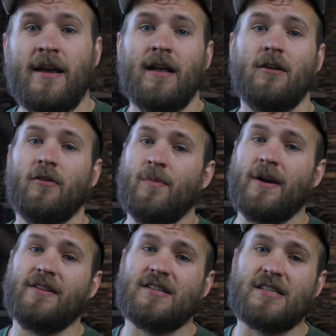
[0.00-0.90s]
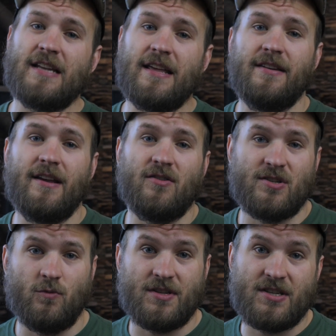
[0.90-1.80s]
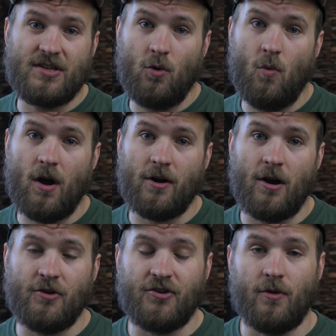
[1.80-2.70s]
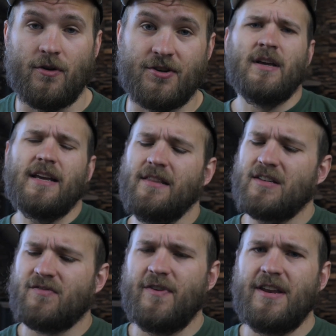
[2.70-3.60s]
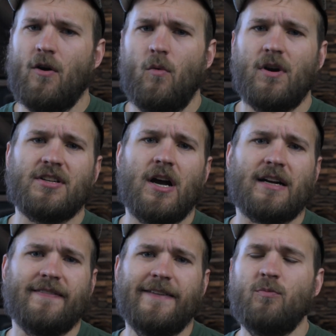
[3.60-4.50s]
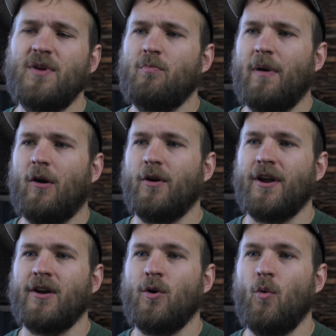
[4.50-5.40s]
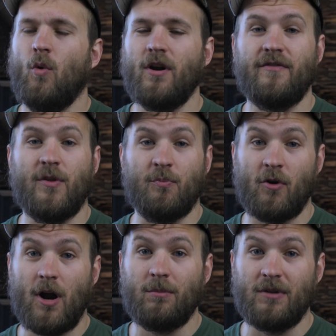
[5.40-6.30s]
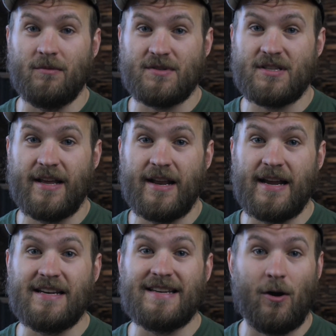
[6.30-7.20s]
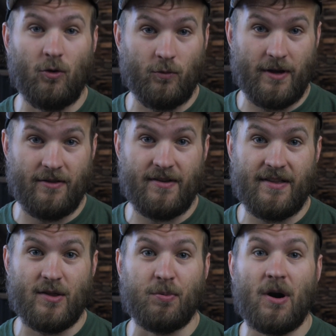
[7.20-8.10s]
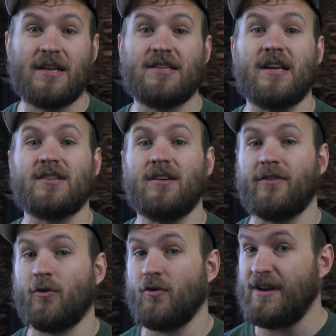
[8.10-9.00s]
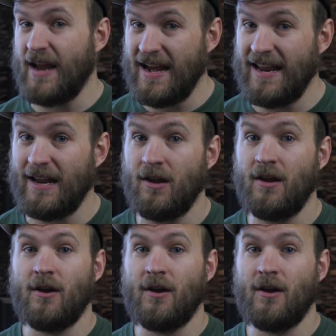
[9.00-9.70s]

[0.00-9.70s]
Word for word: Hello everybody, this is Nathan Nelson with Stillwater Outdoors. In this video, I want to talk a little bit about one of the problems that I dealt with in the process of creating